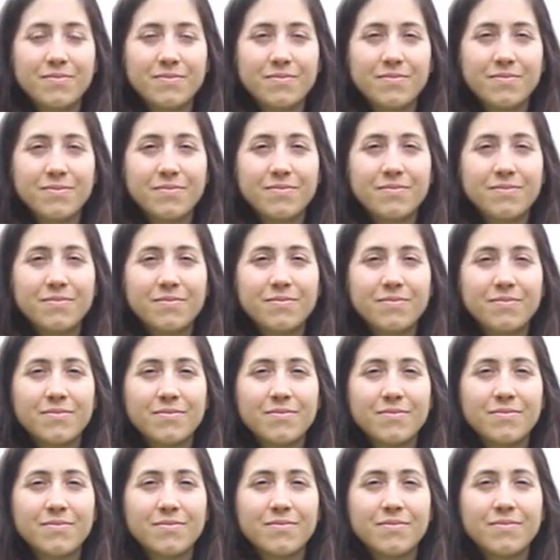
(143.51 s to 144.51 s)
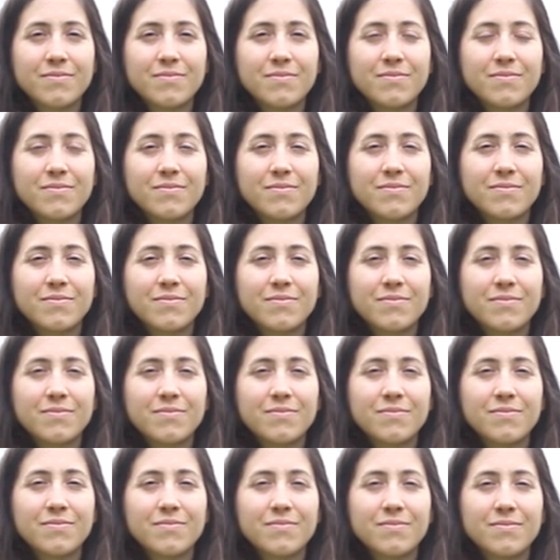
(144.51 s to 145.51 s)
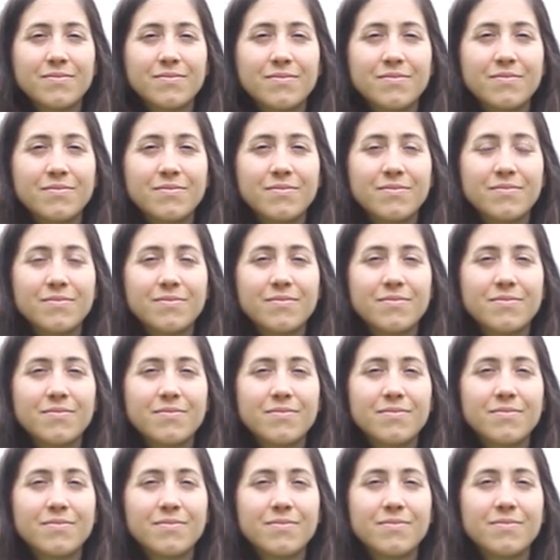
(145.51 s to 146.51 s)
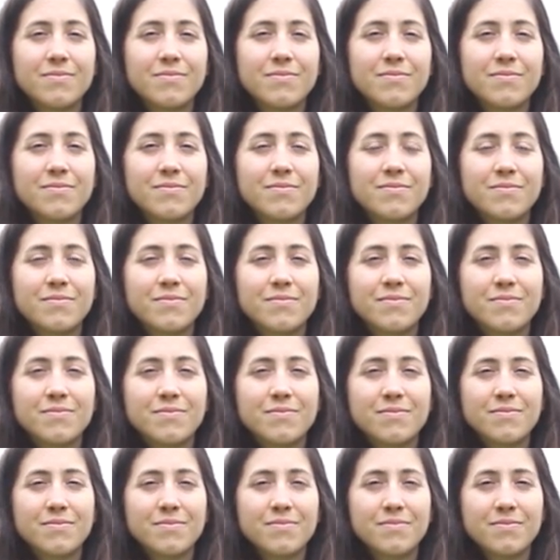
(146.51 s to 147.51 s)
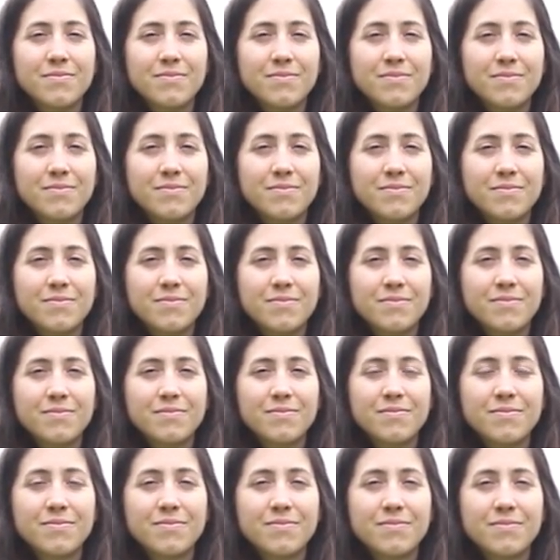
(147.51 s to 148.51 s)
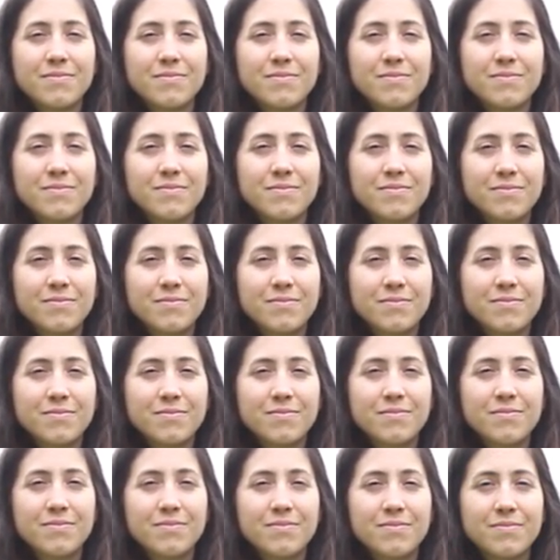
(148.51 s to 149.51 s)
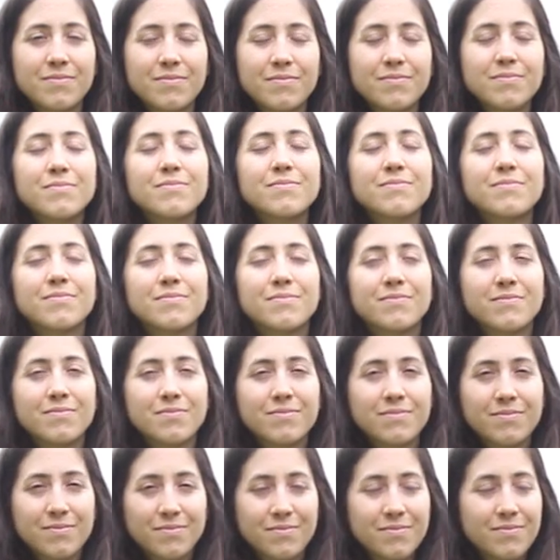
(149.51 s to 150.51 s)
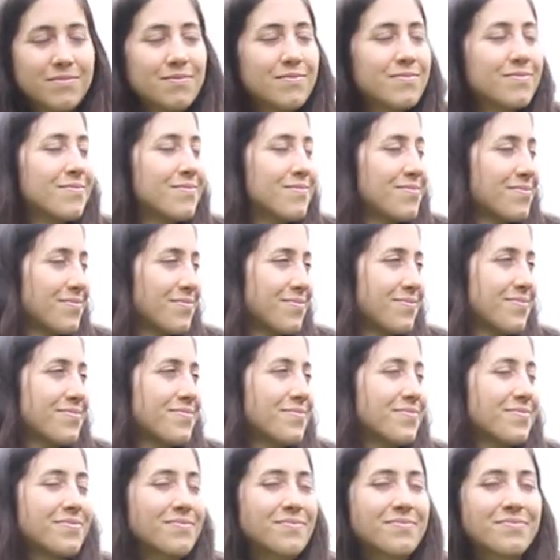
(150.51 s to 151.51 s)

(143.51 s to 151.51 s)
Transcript: This person isn't speaking.